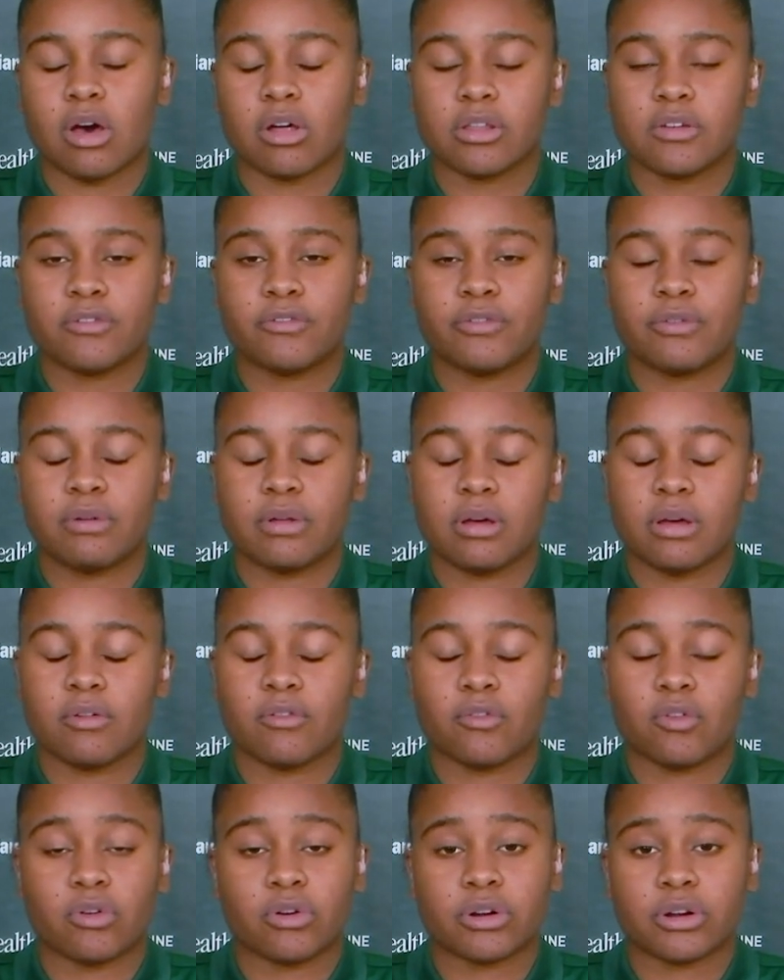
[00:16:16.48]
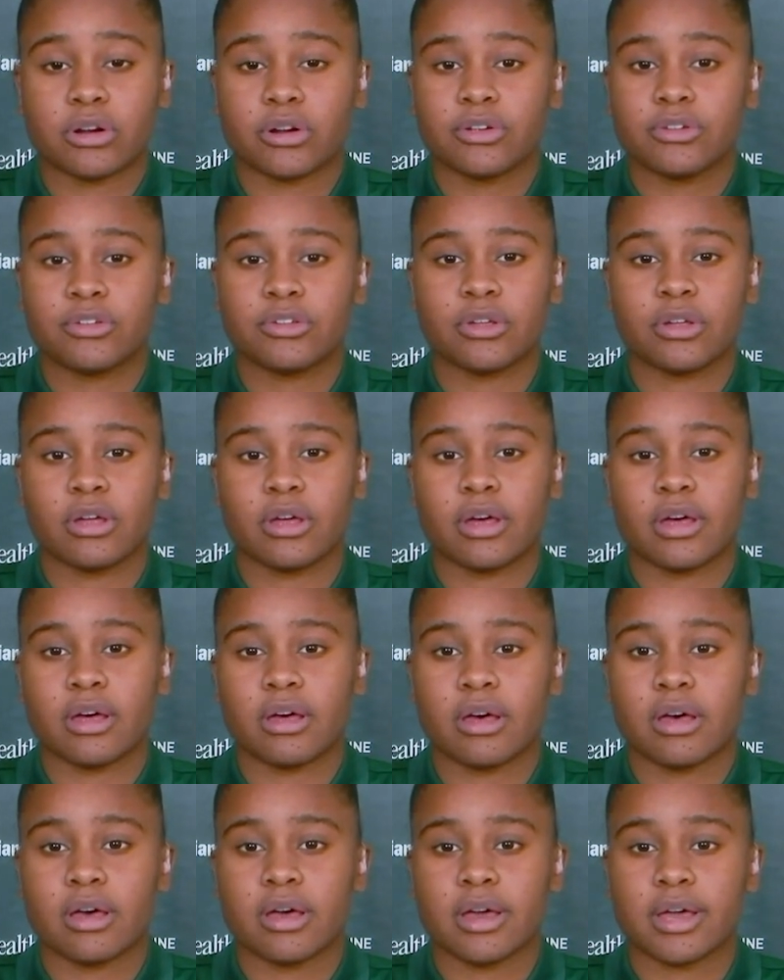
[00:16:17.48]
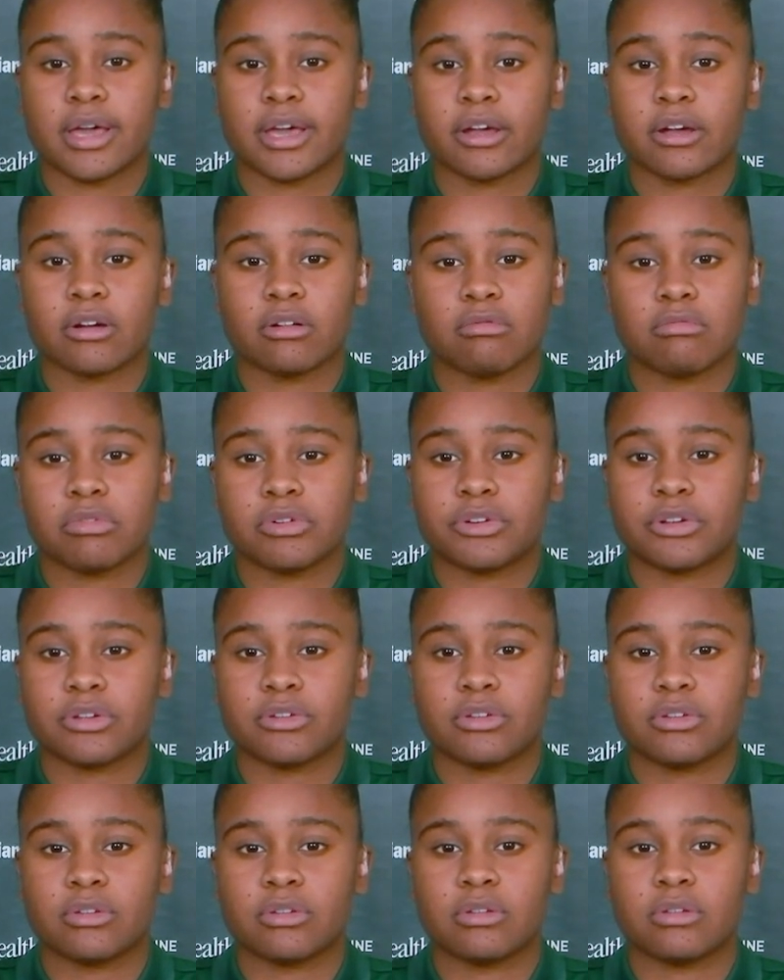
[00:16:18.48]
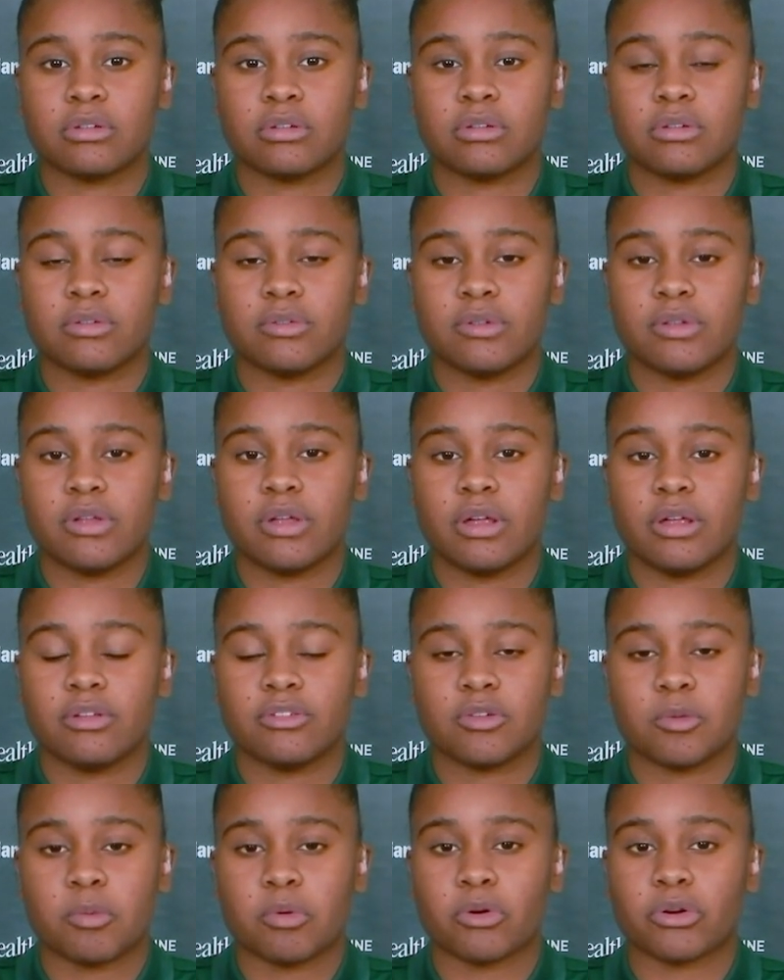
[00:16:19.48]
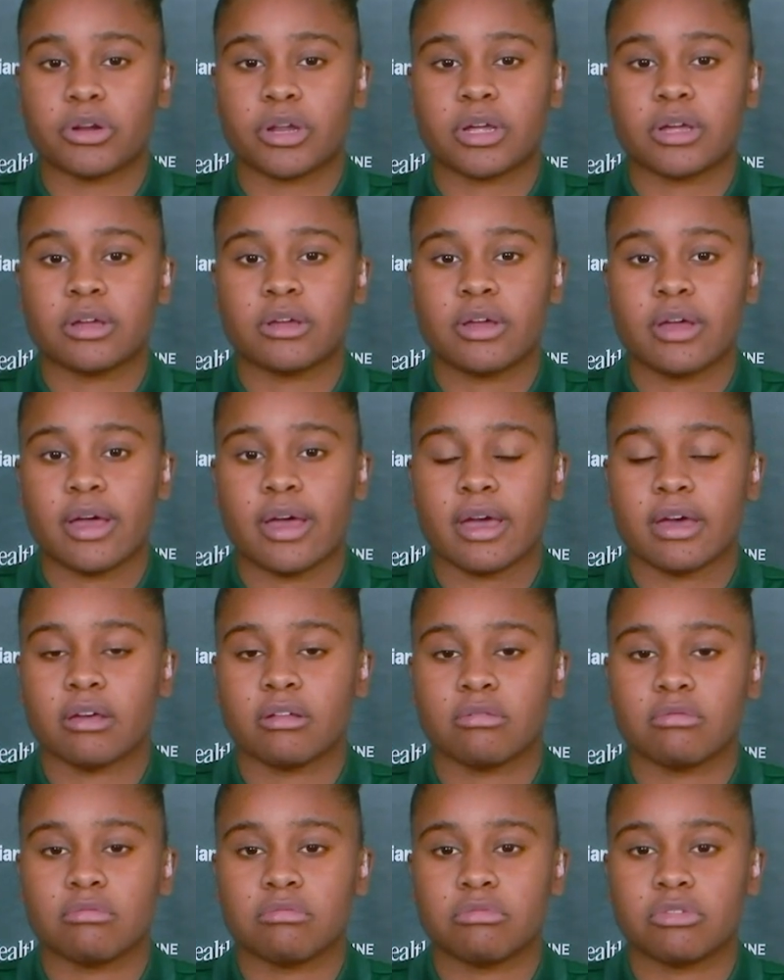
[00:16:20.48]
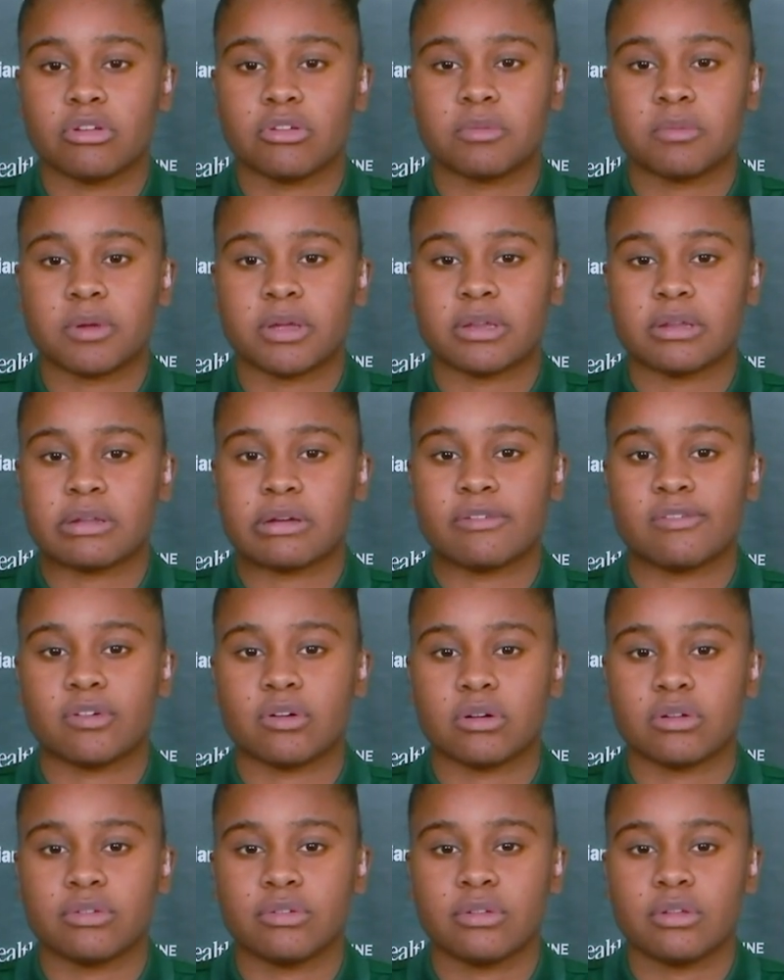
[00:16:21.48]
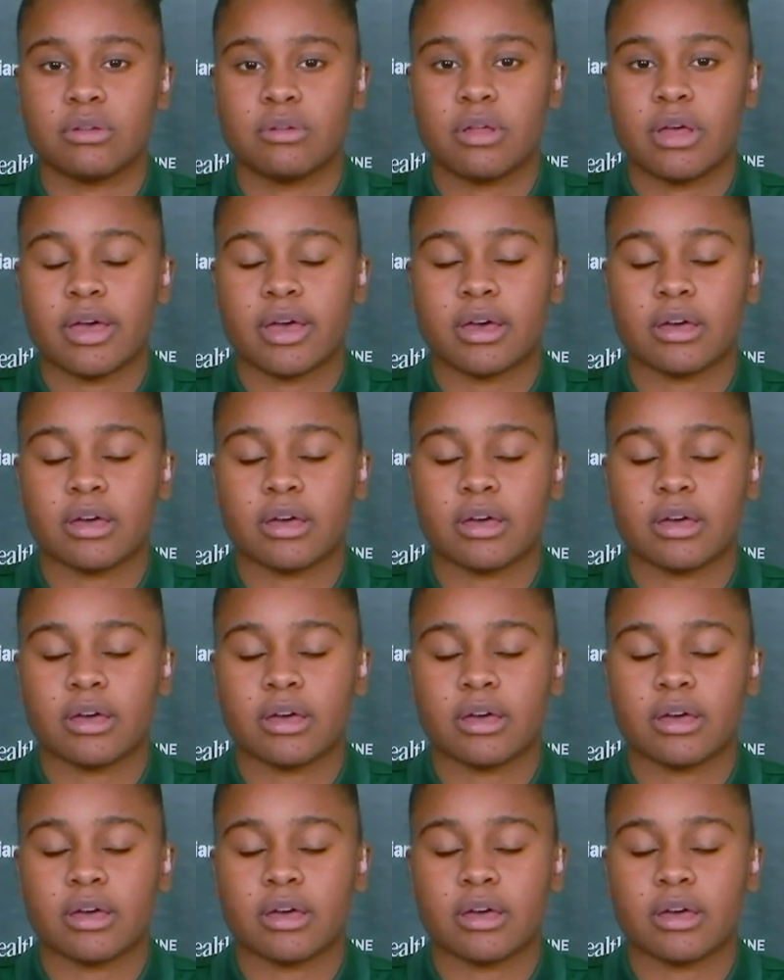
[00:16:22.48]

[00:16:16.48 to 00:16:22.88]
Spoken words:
all the foreigners here just supporting and just being there for us.